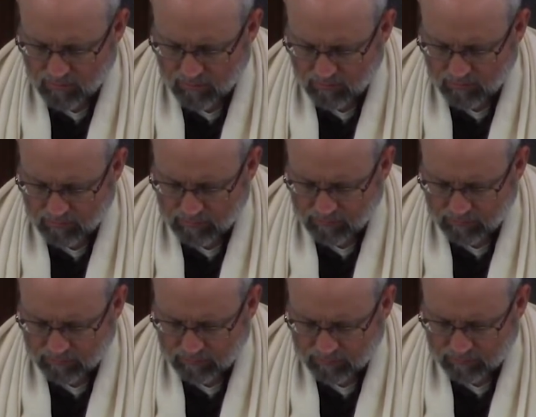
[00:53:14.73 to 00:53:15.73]

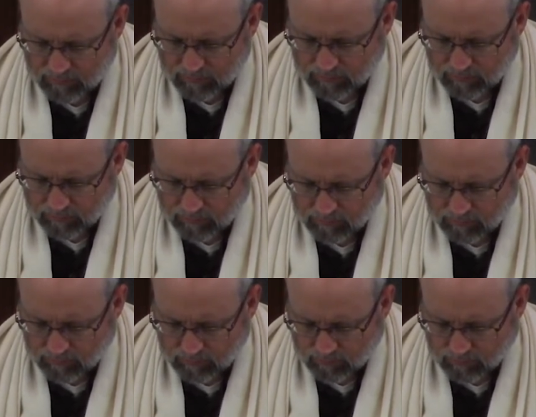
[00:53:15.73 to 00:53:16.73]

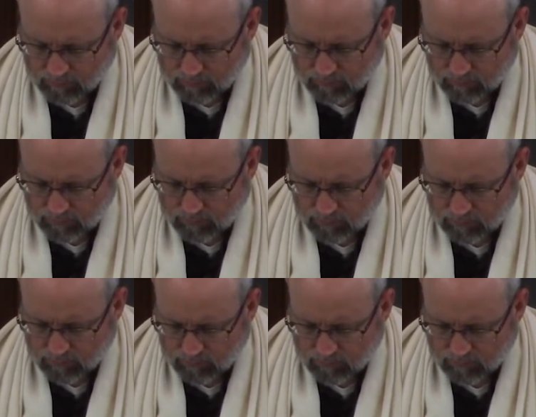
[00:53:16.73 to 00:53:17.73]
(no one is talking)